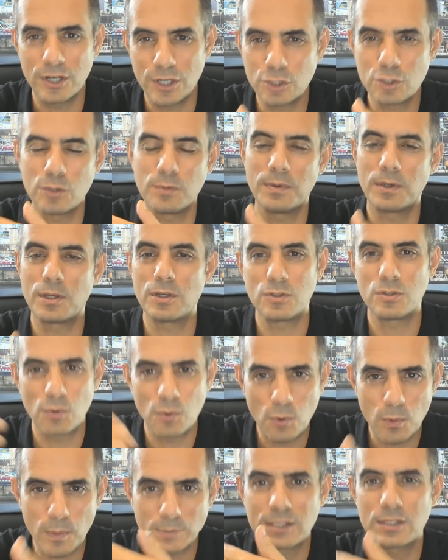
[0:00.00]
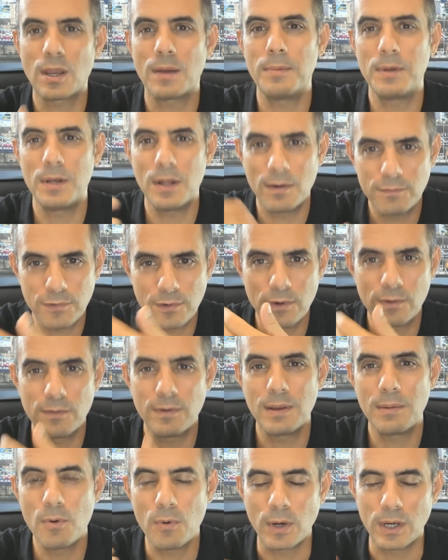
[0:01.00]
issue because you're always coming up for a
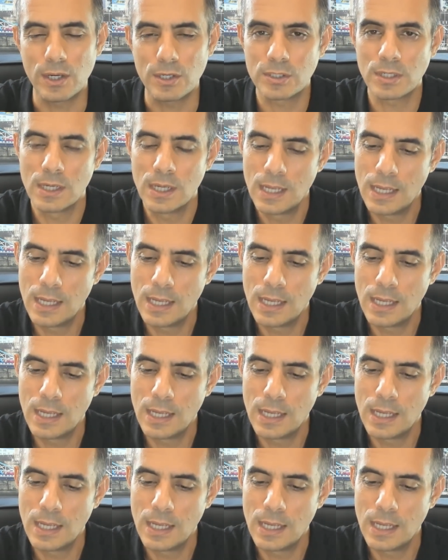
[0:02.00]
remortgage.